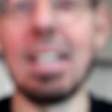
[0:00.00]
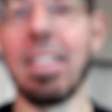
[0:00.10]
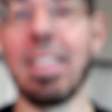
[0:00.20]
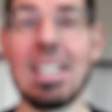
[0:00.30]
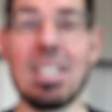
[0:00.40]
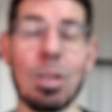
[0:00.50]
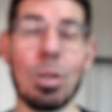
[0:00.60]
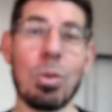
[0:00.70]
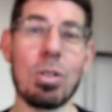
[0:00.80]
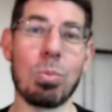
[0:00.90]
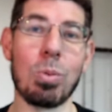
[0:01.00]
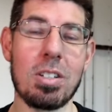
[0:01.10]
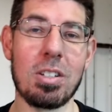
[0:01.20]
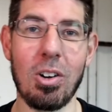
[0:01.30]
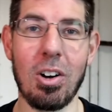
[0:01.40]
now these lures were
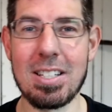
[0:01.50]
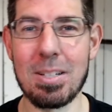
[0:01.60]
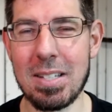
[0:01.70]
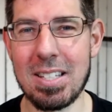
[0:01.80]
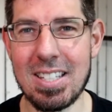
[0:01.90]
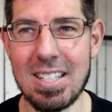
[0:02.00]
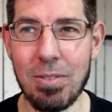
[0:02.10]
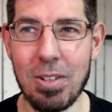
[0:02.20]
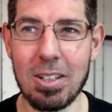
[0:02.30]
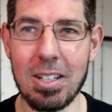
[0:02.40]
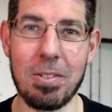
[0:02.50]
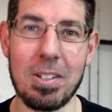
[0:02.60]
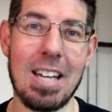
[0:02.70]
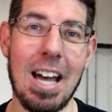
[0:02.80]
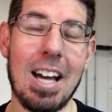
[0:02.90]
designed specifically for
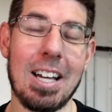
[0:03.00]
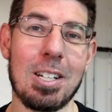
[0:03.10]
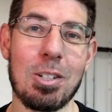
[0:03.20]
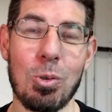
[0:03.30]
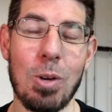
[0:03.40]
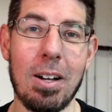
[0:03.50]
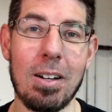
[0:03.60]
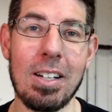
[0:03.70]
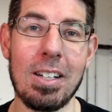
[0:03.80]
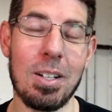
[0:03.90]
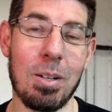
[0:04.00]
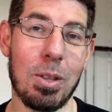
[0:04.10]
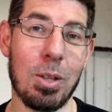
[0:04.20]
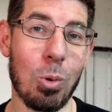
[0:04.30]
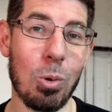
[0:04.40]
targeting trout,
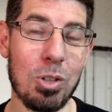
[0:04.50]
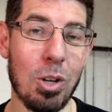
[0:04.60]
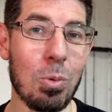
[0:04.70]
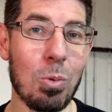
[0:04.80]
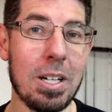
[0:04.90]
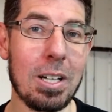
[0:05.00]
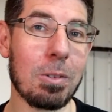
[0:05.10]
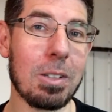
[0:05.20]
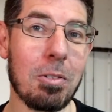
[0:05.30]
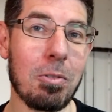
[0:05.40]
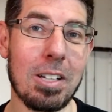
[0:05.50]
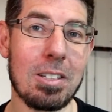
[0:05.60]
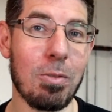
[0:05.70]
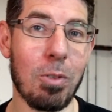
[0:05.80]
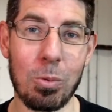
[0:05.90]
but they're also really
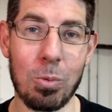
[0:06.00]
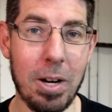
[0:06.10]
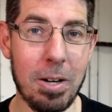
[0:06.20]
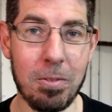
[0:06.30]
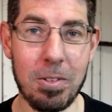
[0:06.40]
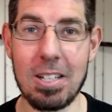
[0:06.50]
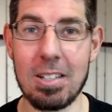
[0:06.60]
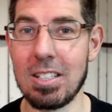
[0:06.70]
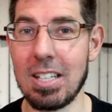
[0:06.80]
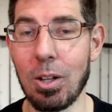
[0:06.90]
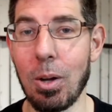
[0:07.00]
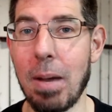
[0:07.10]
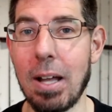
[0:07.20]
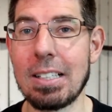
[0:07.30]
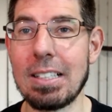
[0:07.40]
effective on redfin and yellow
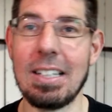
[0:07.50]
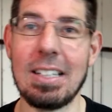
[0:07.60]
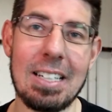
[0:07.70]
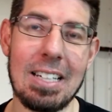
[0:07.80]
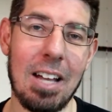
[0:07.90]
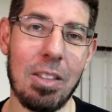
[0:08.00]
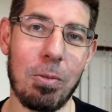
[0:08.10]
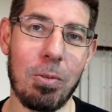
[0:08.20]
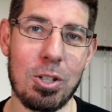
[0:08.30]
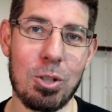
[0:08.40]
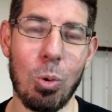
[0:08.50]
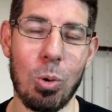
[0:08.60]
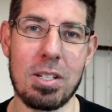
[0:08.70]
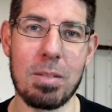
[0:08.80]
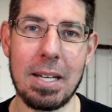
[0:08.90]
belly and other
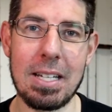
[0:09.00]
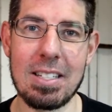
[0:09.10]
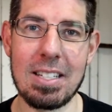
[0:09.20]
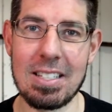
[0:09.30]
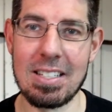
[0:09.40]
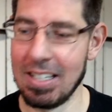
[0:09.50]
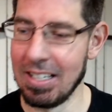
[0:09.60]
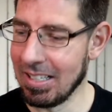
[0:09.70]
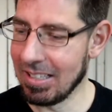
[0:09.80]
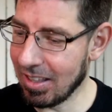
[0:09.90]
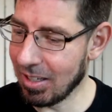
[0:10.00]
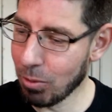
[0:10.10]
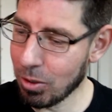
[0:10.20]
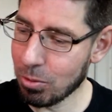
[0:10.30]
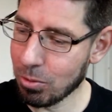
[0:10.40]
freshwater species. Now the
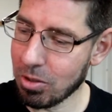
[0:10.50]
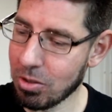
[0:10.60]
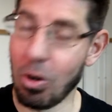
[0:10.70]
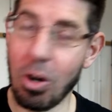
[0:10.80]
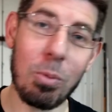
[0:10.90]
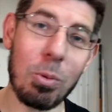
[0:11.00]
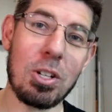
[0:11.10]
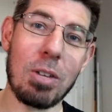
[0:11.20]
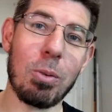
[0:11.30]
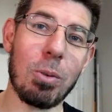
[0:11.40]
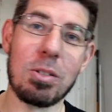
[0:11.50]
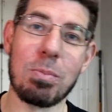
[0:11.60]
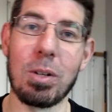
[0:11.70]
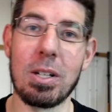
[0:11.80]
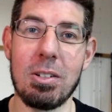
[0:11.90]
original design, which everyone's
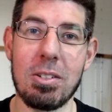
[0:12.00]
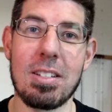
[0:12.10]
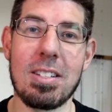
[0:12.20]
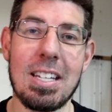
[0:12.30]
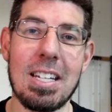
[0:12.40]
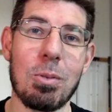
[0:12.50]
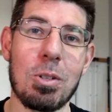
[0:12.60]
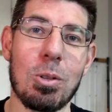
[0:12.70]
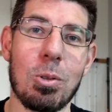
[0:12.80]
pretty used to seeing, which